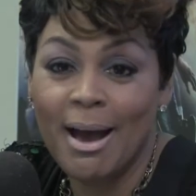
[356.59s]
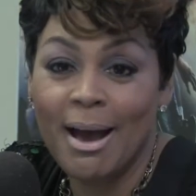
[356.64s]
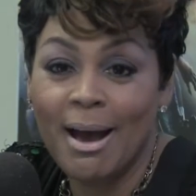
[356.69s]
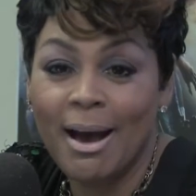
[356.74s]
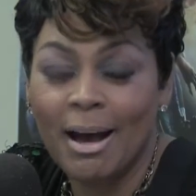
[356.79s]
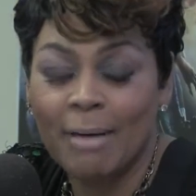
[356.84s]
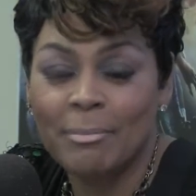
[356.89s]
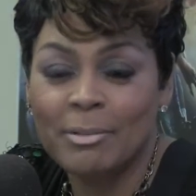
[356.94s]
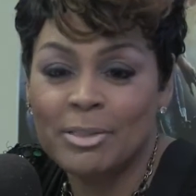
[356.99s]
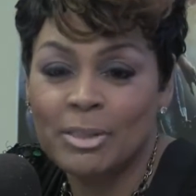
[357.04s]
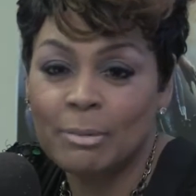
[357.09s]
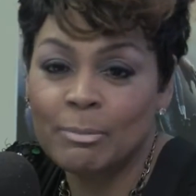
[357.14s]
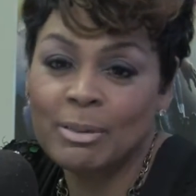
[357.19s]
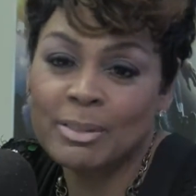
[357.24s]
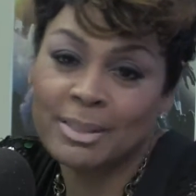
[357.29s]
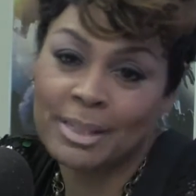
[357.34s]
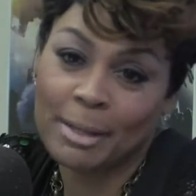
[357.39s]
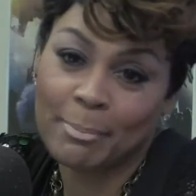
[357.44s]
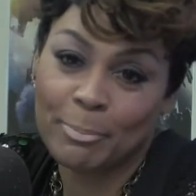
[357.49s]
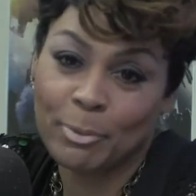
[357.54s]
So I'm gonna
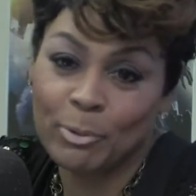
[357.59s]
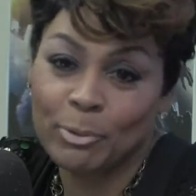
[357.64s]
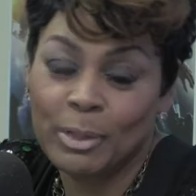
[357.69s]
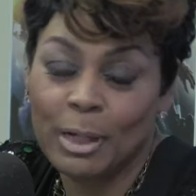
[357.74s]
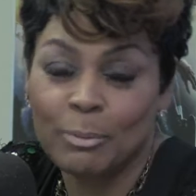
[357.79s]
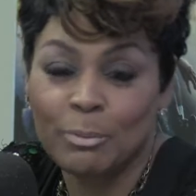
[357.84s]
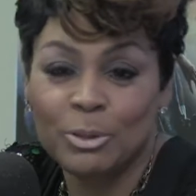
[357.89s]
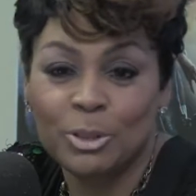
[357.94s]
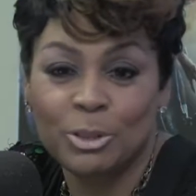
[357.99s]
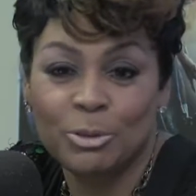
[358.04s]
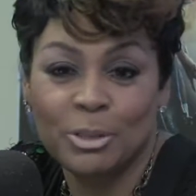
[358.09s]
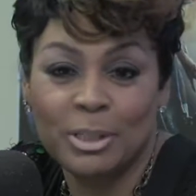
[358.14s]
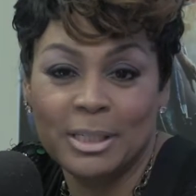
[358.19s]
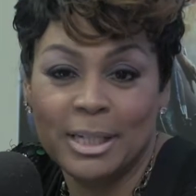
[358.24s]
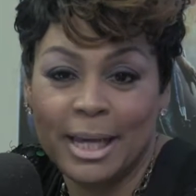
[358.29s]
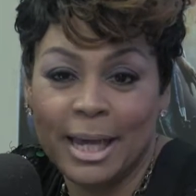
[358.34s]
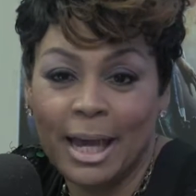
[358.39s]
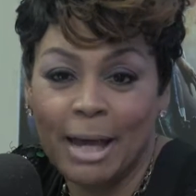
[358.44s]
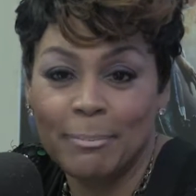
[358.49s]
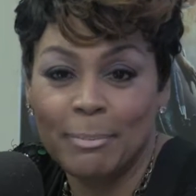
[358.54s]
stay booed up with you
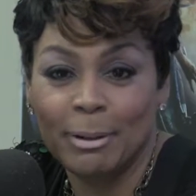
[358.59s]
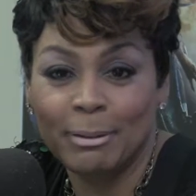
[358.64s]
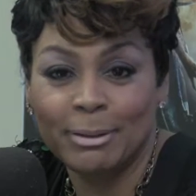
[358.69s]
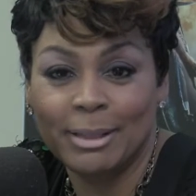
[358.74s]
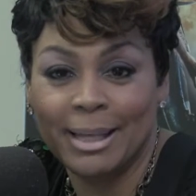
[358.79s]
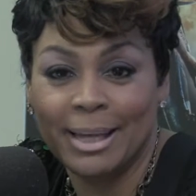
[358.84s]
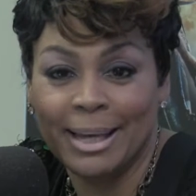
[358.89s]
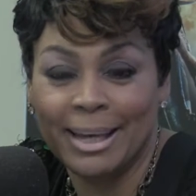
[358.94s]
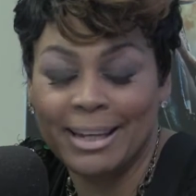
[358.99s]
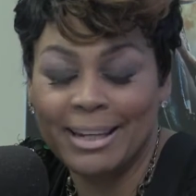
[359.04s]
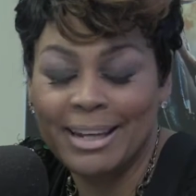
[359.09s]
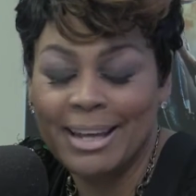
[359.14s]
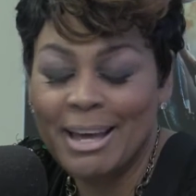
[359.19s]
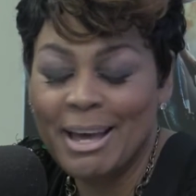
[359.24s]
today. How about that?